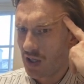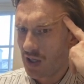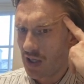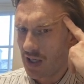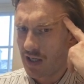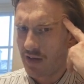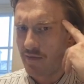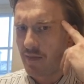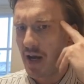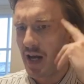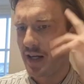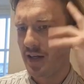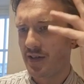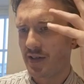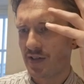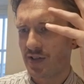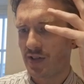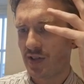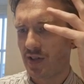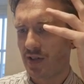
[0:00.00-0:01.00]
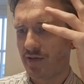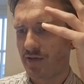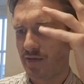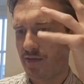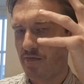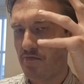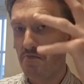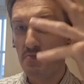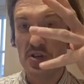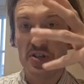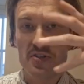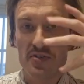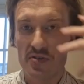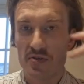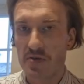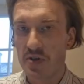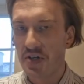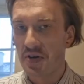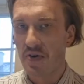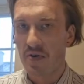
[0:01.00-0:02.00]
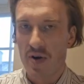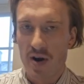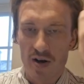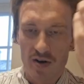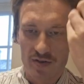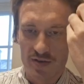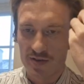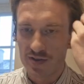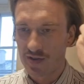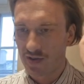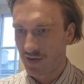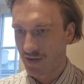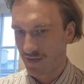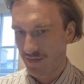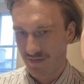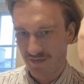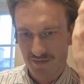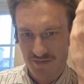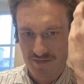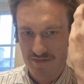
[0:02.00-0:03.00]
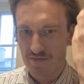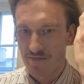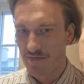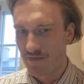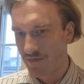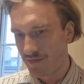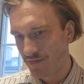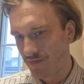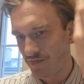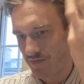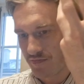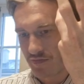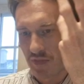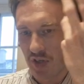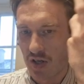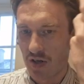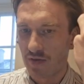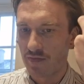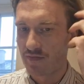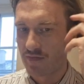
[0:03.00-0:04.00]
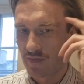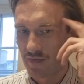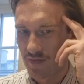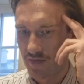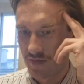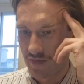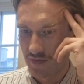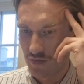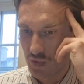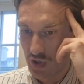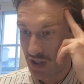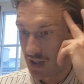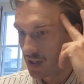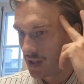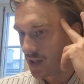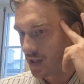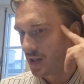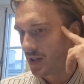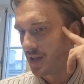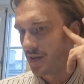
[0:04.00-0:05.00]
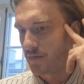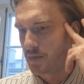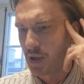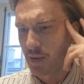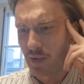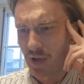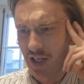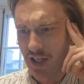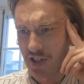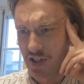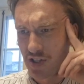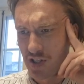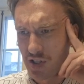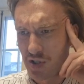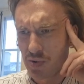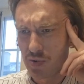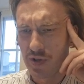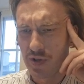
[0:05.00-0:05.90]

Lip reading: and made a sort of mystery around, you know, what the people actually do